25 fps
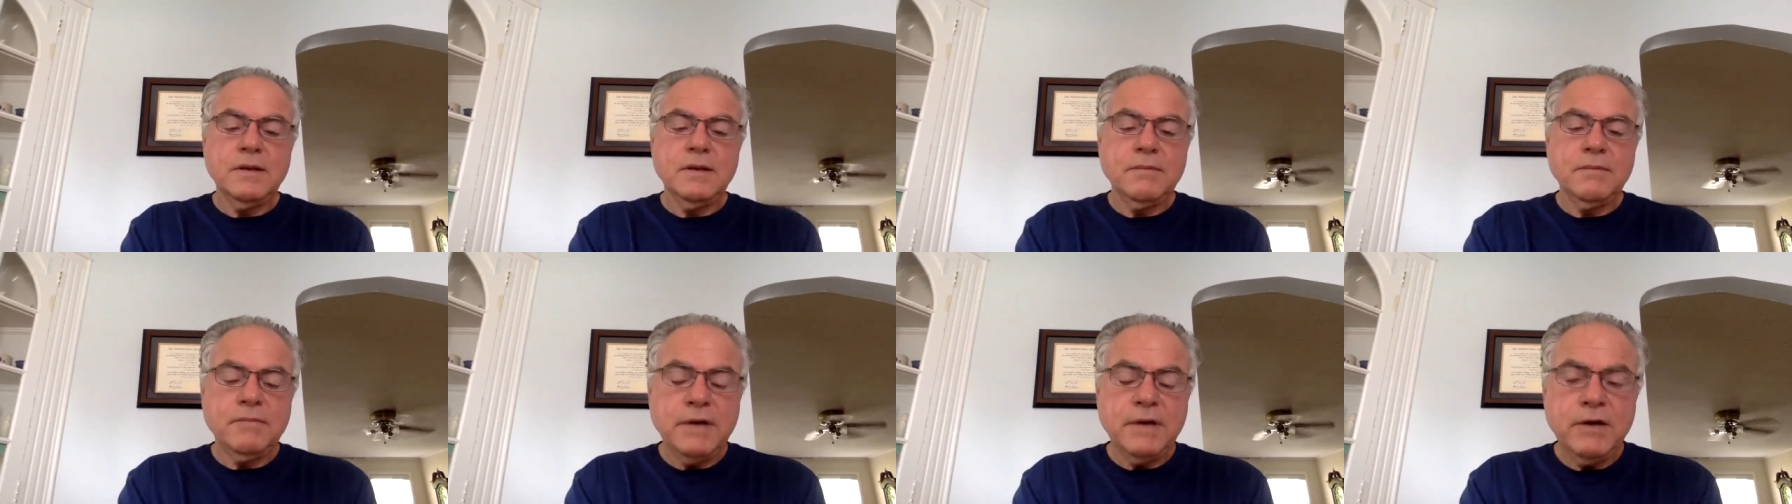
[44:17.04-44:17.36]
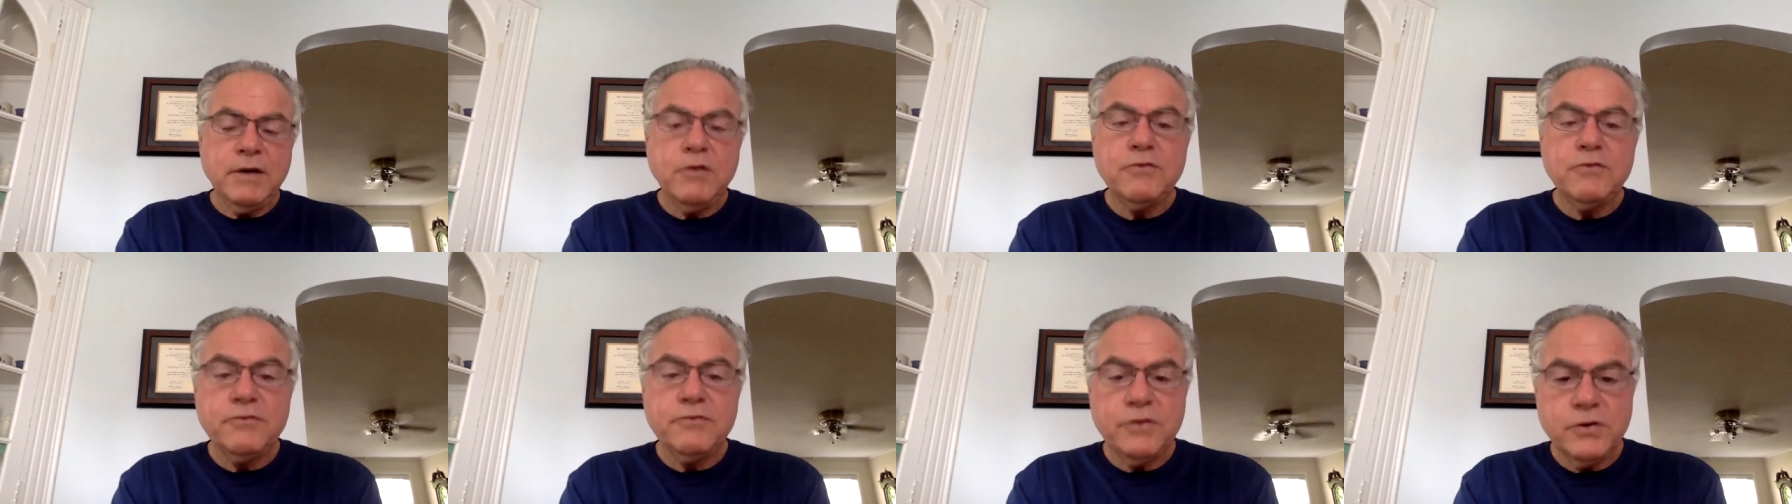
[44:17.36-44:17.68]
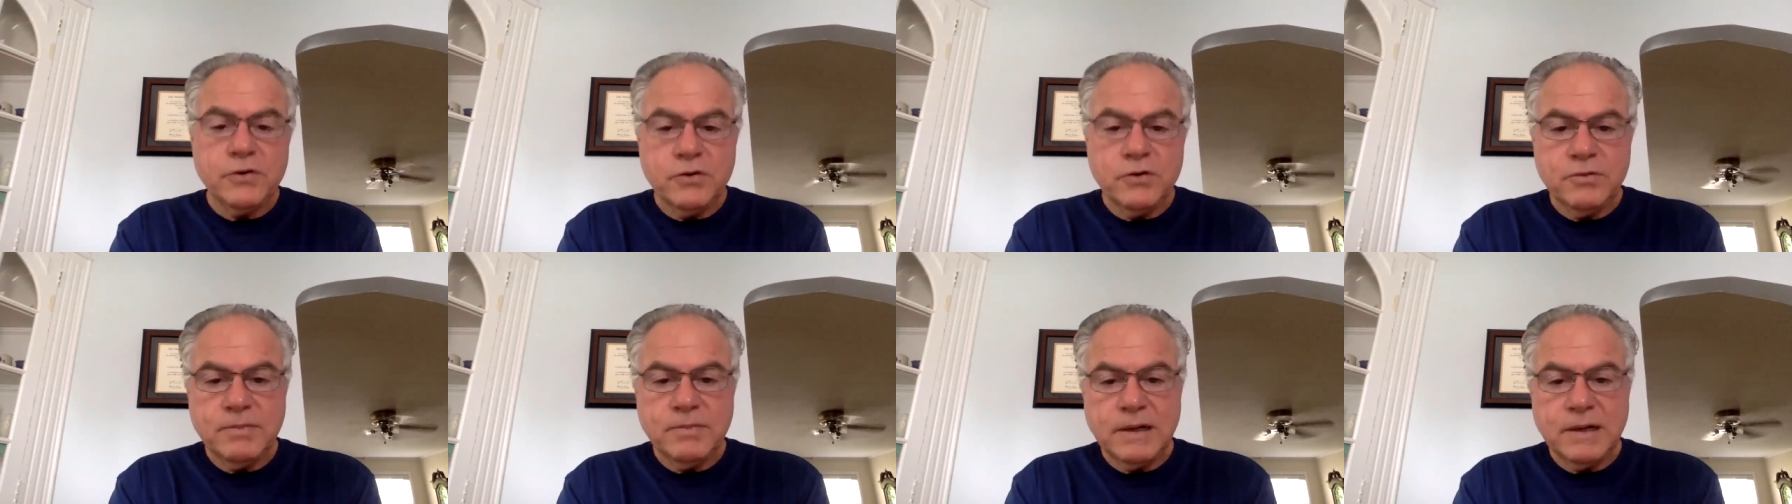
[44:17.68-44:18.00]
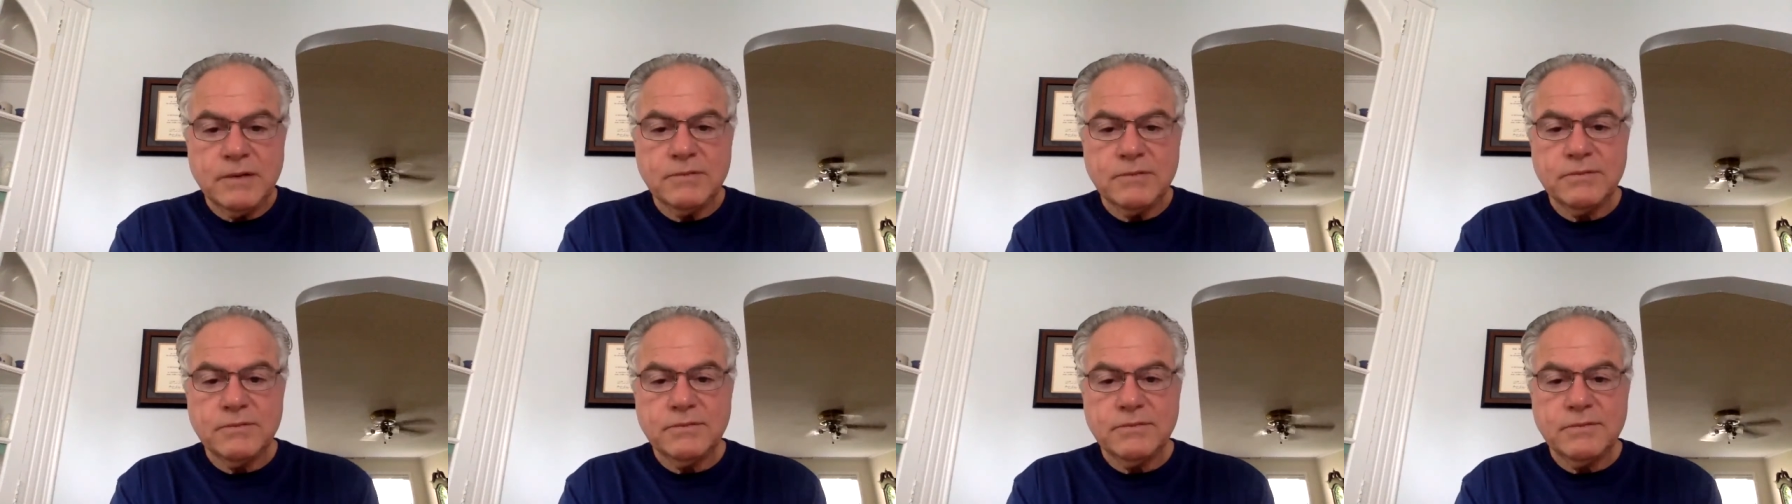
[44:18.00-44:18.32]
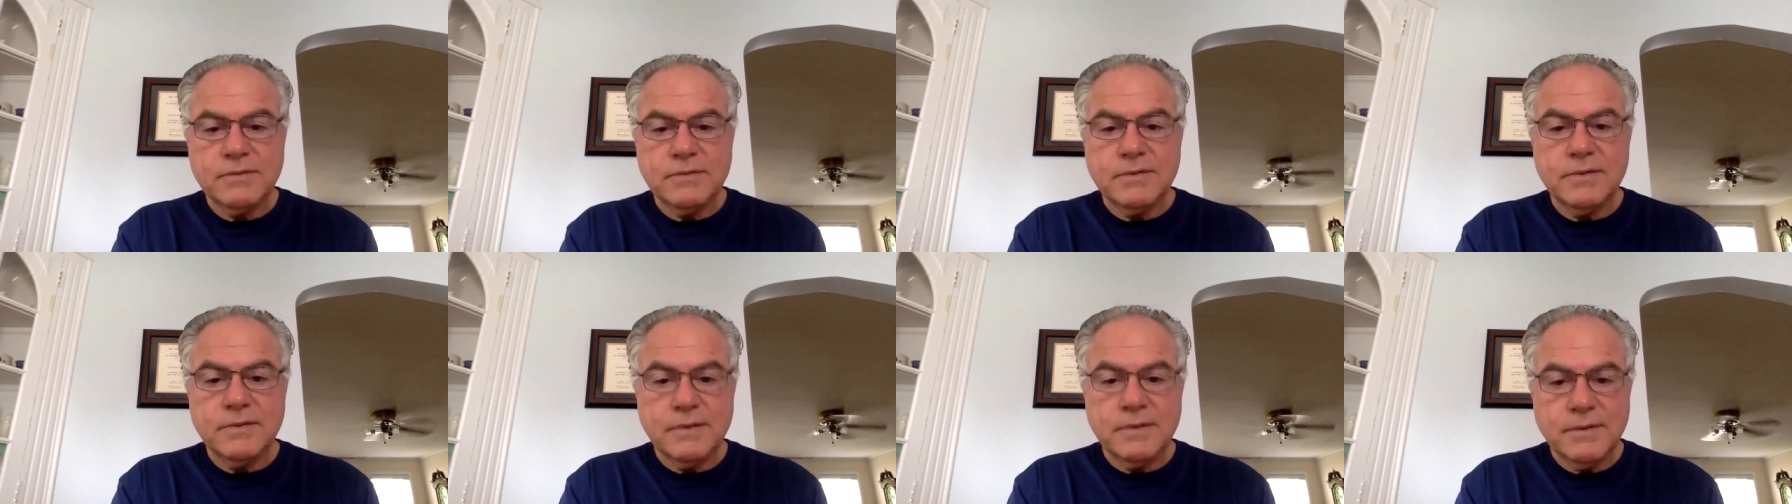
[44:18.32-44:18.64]
My own view about
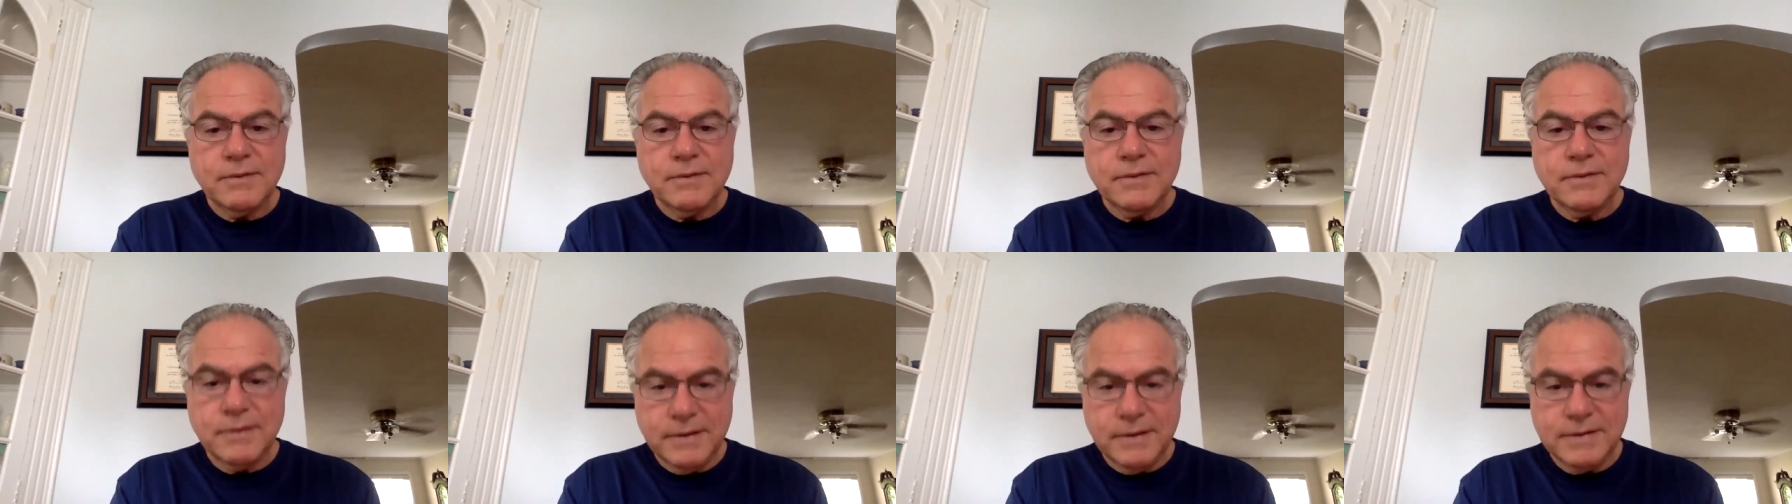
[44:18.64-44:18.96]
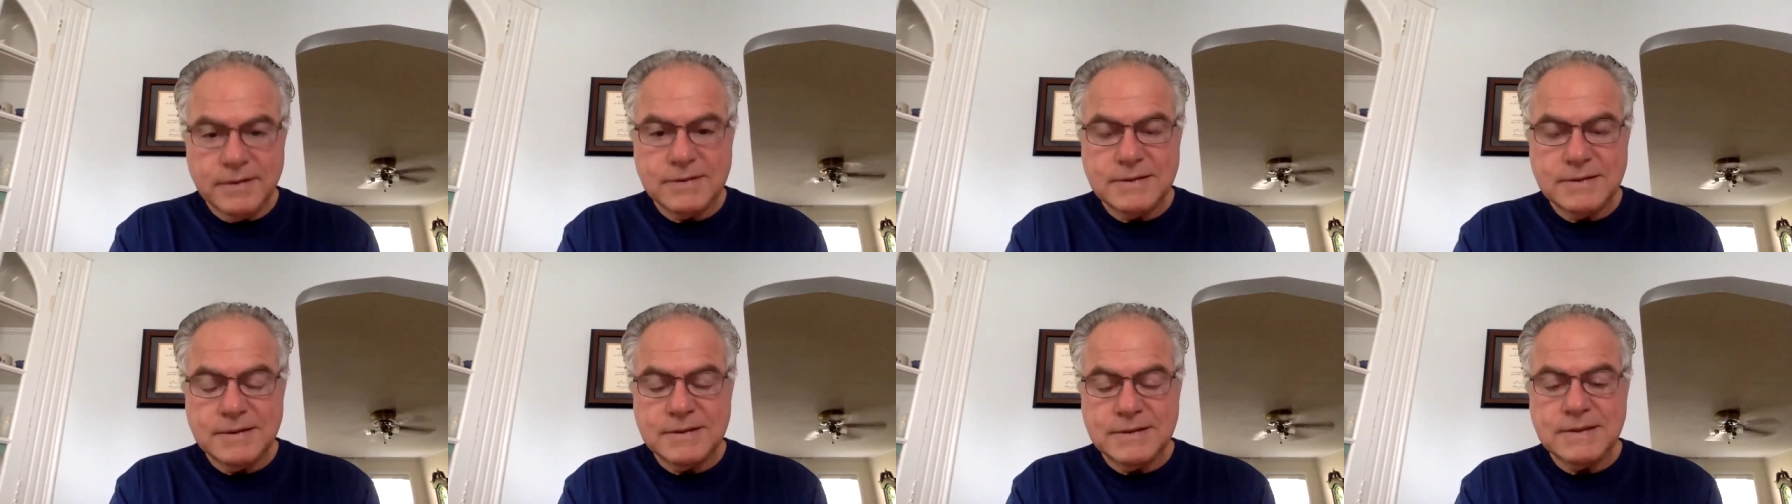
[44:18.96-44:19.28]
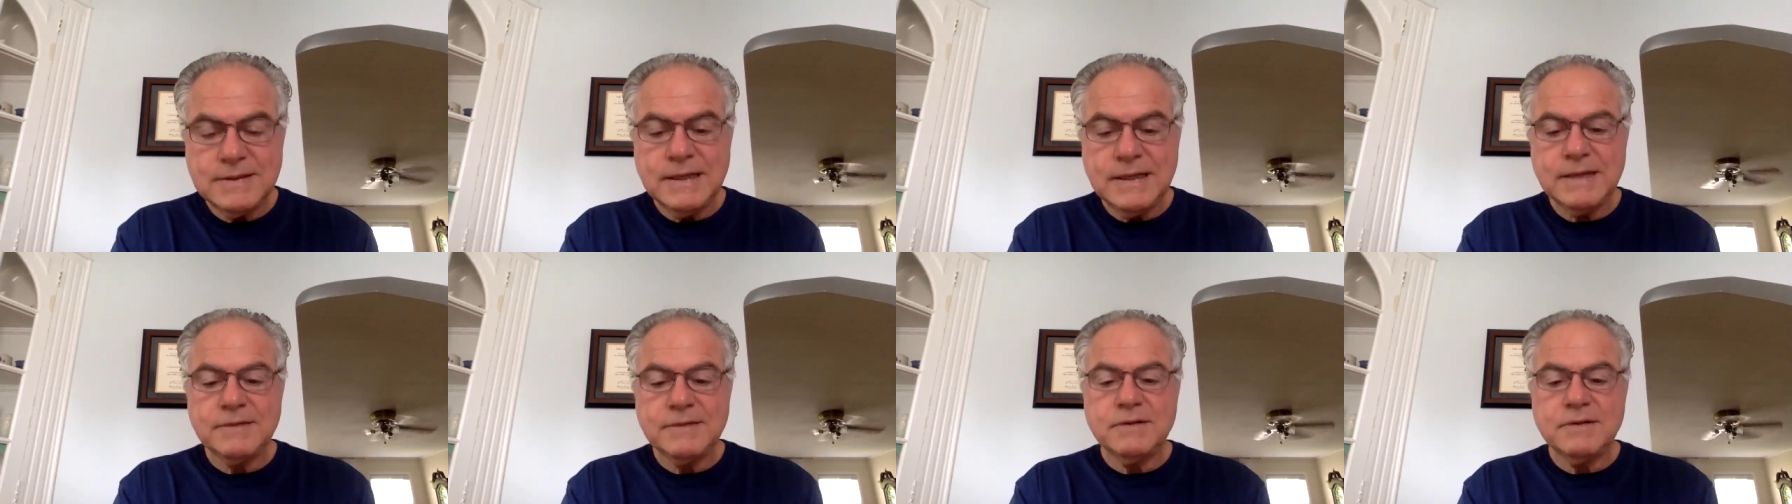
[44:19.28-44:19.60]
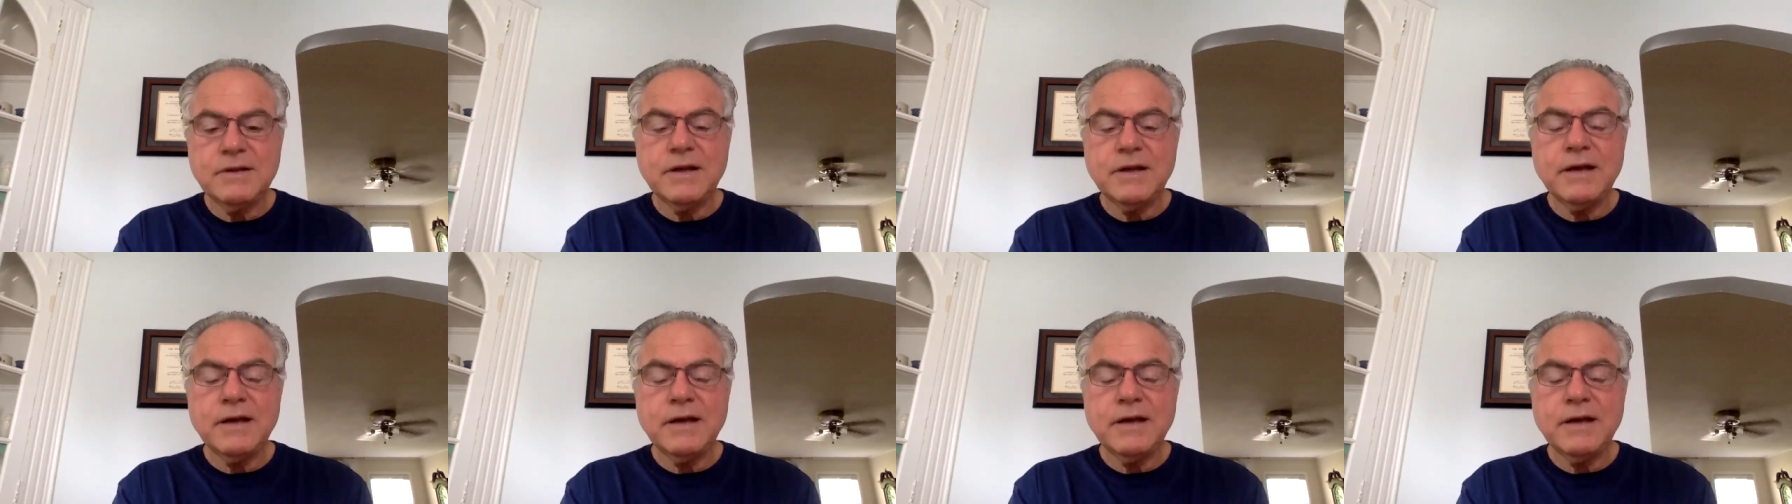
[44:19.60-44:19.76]
this is that